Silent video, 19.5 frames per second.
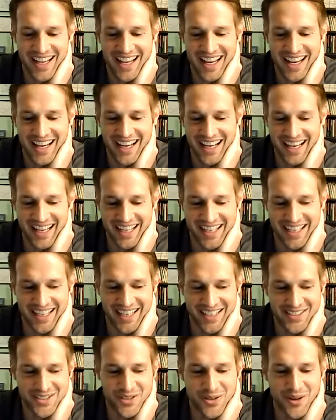And
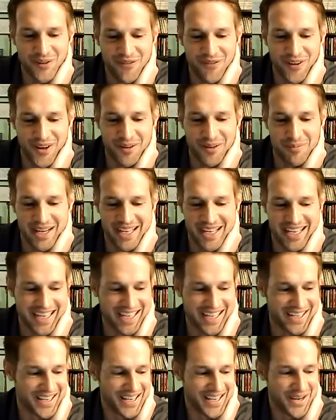to a fault, my
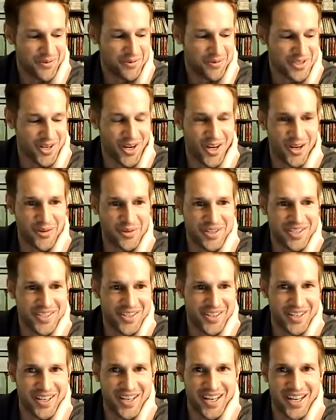dad was always
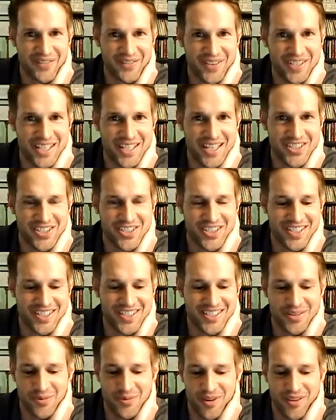starting
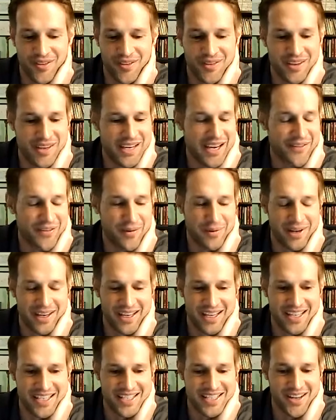conversations with everybody
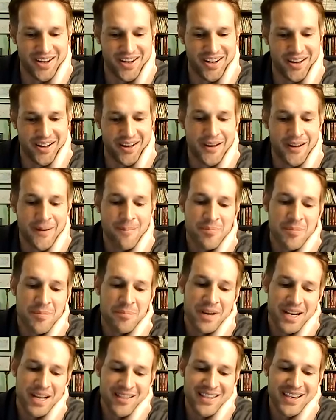he saw.
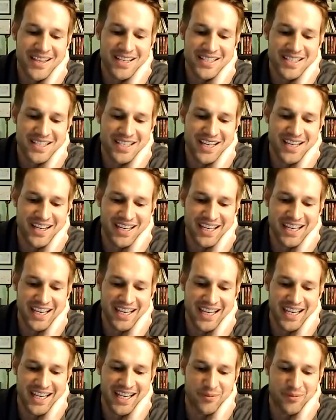But I think as a young
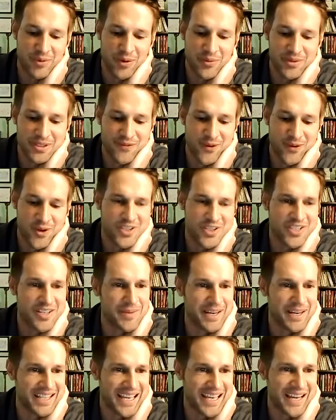kid, what was fortunate
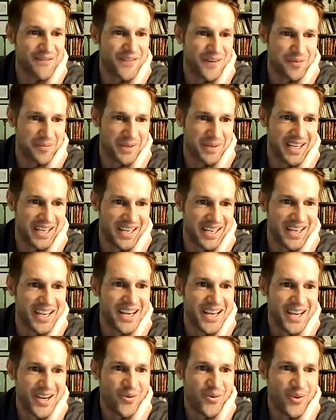about that for me
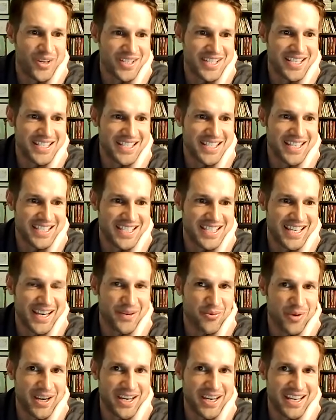was the sense that I
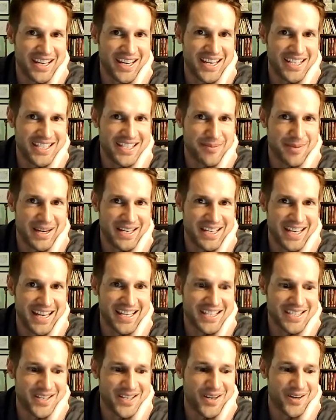recognized that my
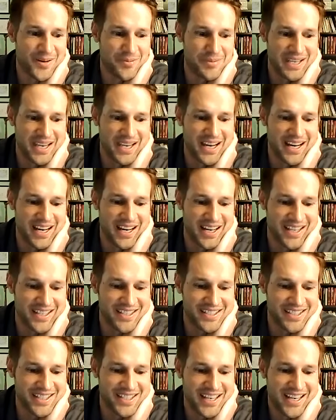dad saw
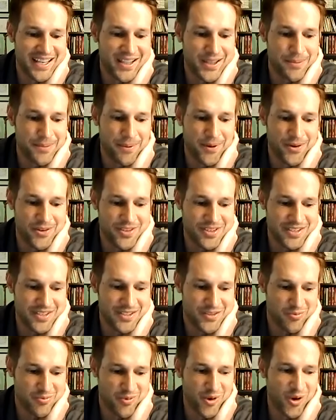beyond the
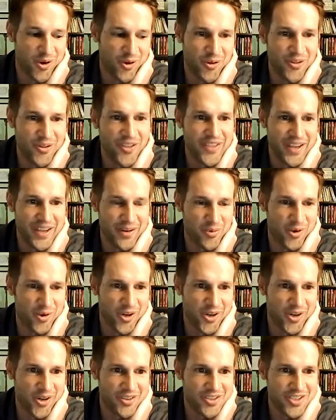person's role that they
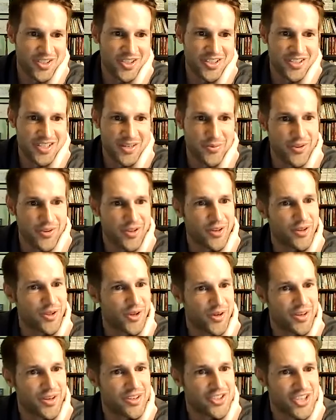were. Just because they were the
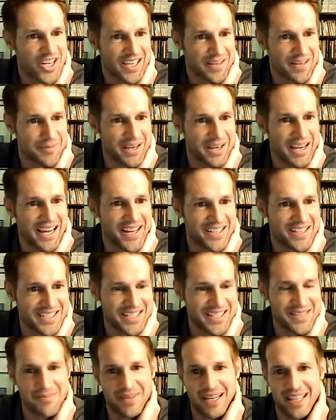clerk checking me out
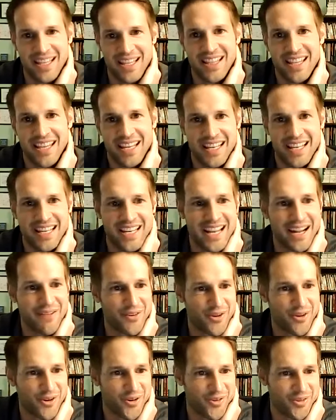didn't mean that they didn't have
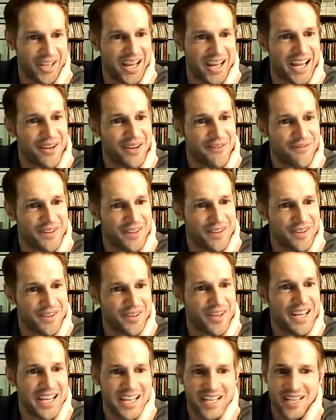their own life and
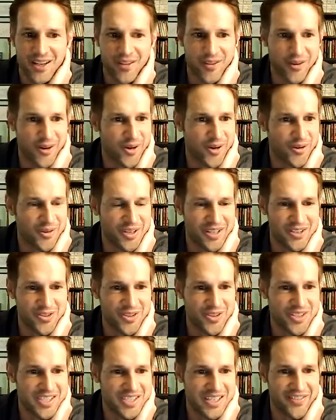their own
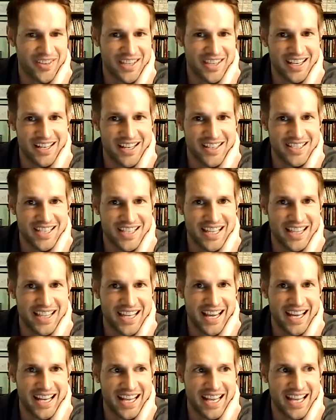interests and everything else like
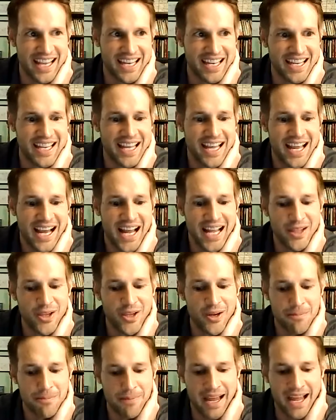that. And I
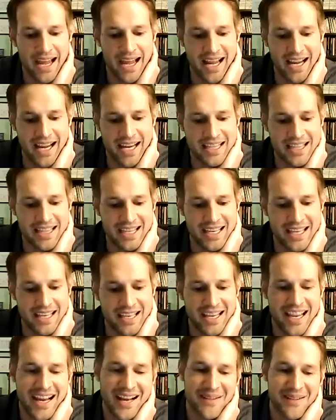look back and think,
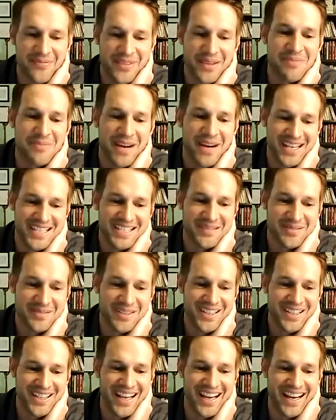yeah, it might have seemed a
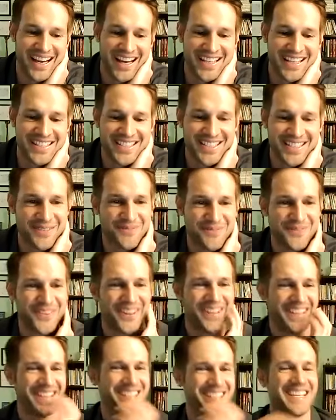little odd to your
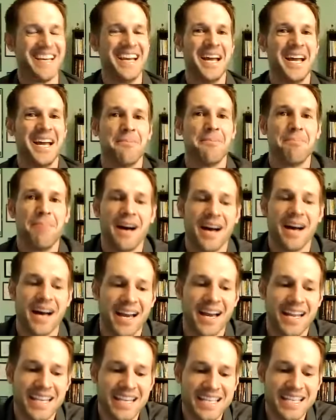point,
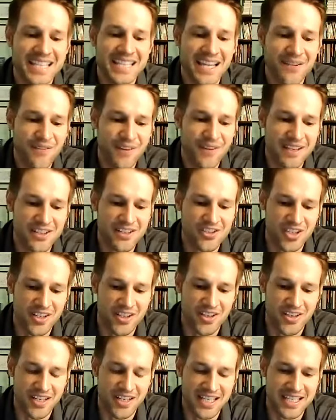but it definitely
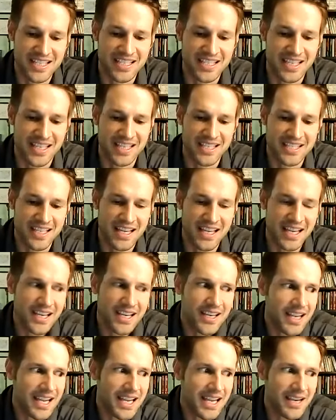engendered in a sense
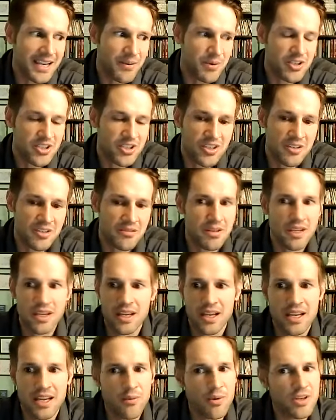like, hey, we should
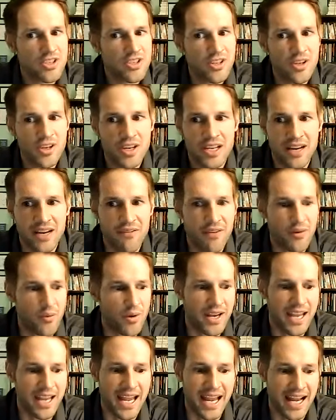look at
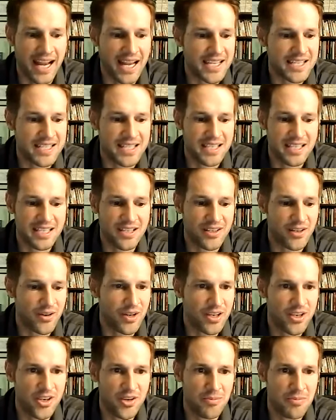everyone as a
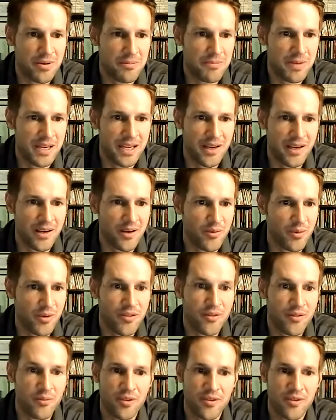human being
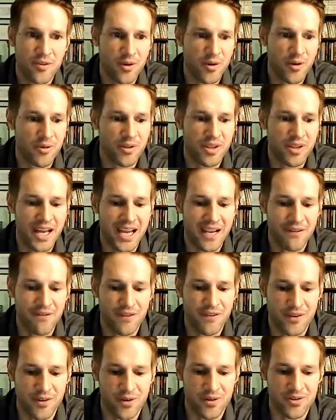with their own life
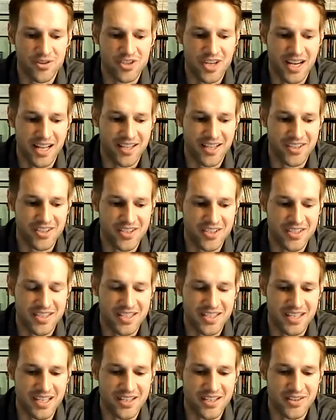and their own challenges
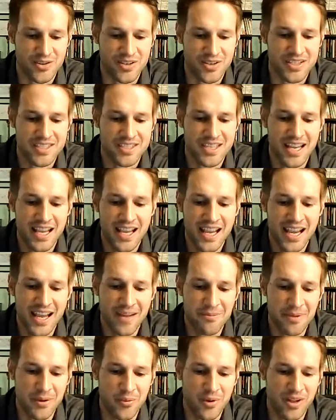and interests,
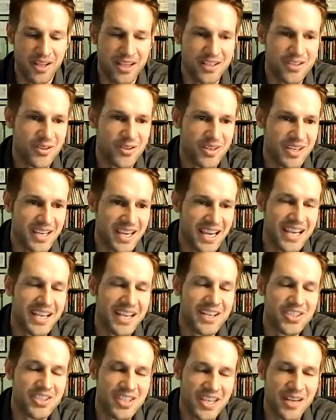and be willing to
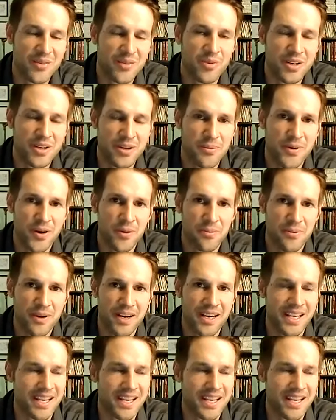engage again when appropriate.